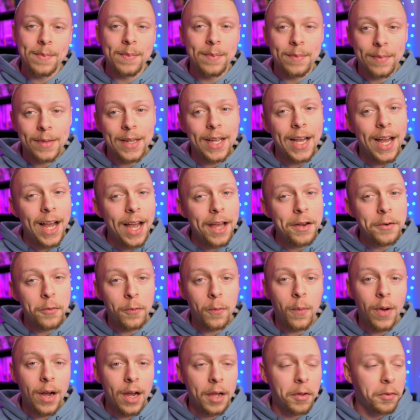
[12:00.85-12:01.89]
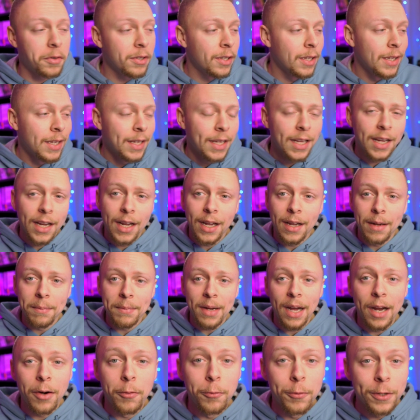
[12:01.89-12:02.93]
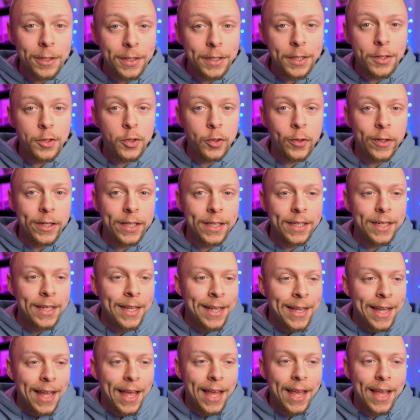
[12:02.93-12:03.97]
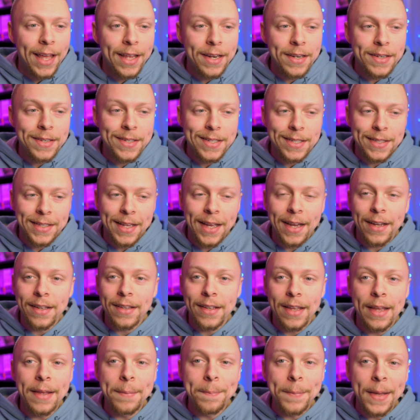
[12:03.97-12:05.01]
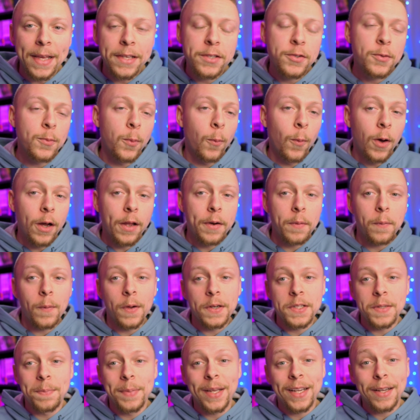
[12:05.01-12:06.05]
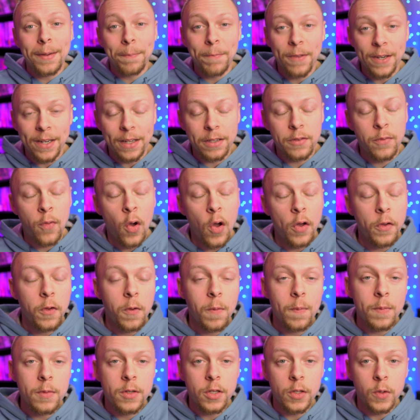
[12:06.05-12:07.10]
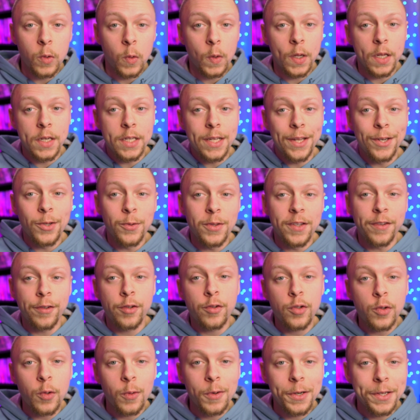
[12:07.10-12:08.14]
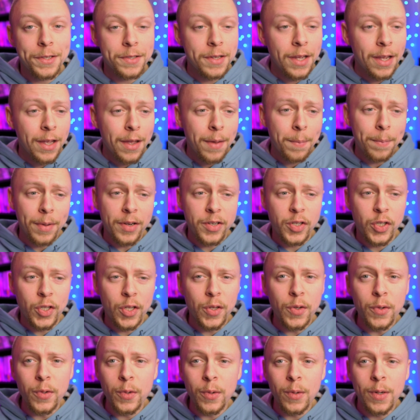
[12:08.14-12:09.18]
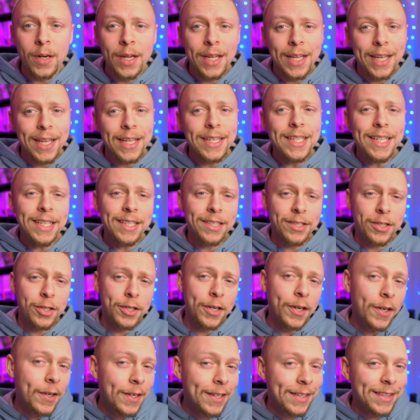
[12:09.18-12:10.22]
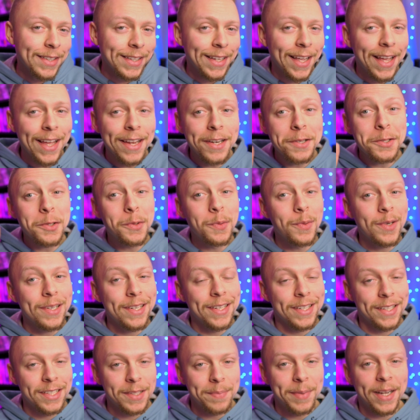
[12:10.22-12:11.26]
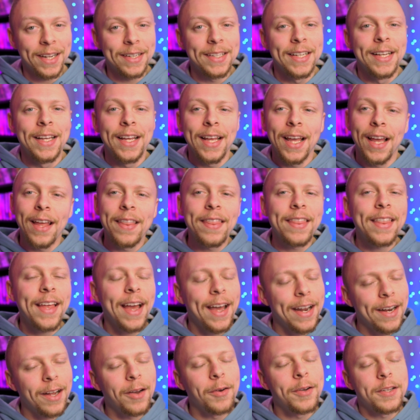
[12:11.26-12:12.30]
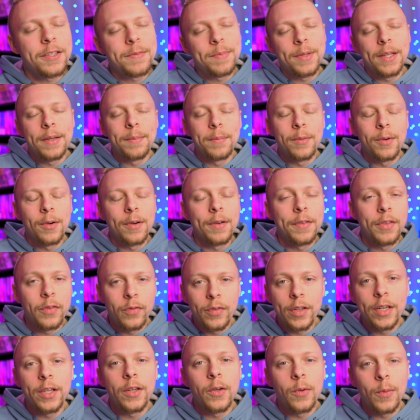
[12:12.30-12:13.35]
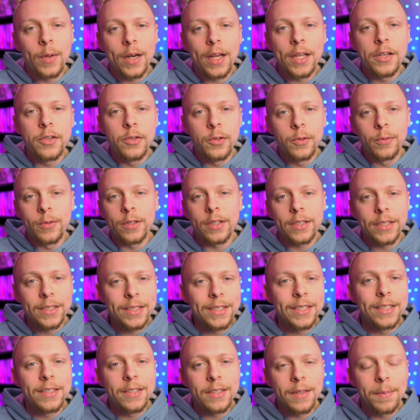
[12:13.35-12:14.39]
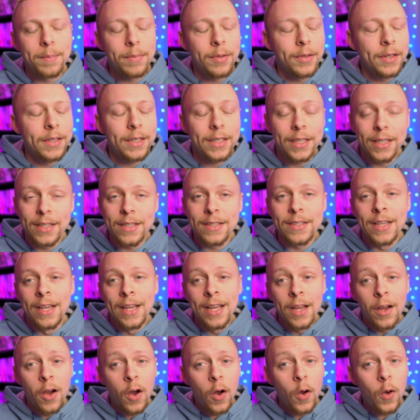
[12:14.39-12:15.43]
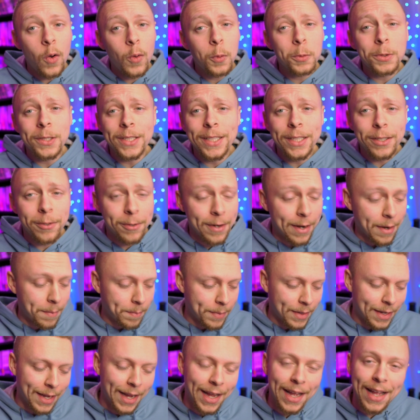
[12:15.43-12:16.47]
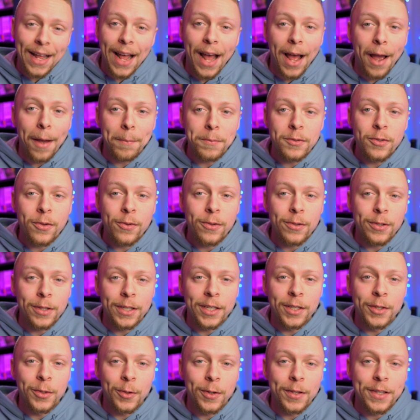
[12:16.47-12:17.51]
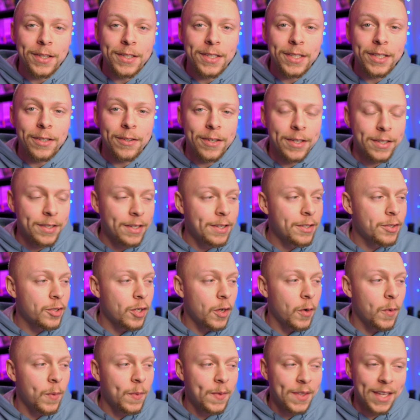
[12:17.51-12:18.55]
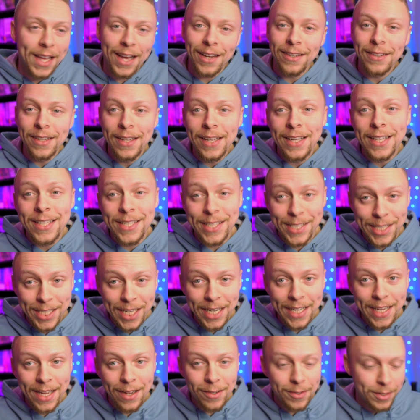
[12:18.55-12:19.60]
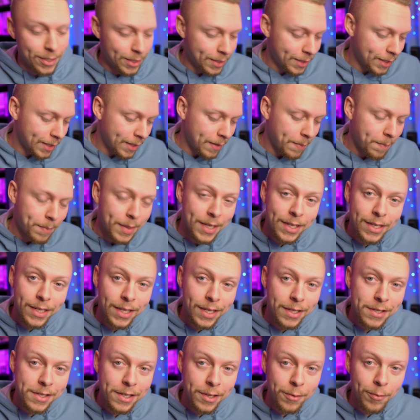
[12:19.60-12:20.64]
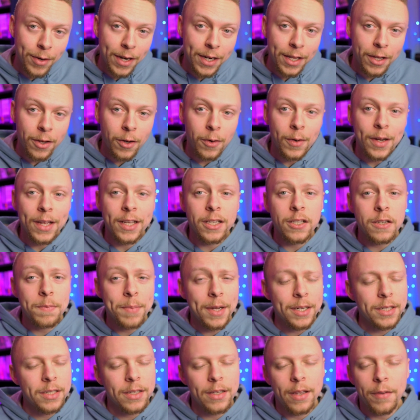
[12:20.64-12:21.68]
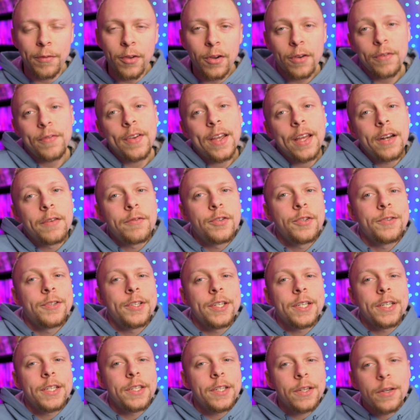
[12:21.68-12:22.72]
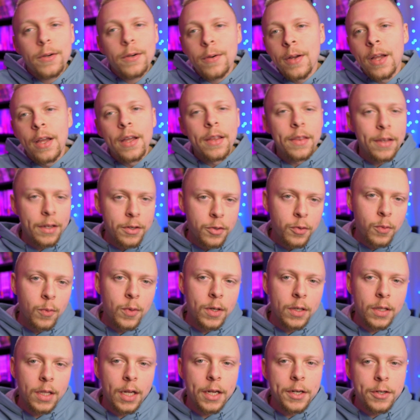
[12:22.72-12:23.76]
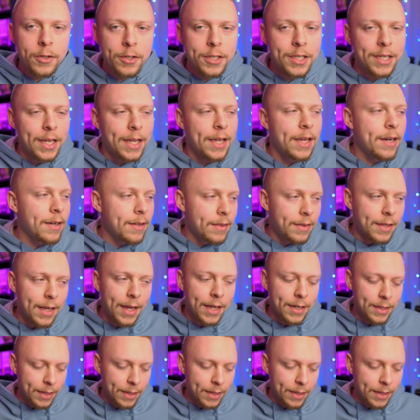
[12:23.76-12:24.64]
kind of wild. I really enjoy it. And yeah, it makes you, one, want to pick up the next volume to continue these stories, but two, it takes a turn at the end you wouldn't expect. And that I'll explain more in the video when I do release it at some point, because holy crap, I absolutely adore this series. So yeah, check out PTSD Radio, especially if you're a fan of Junji Ito, then you will understand that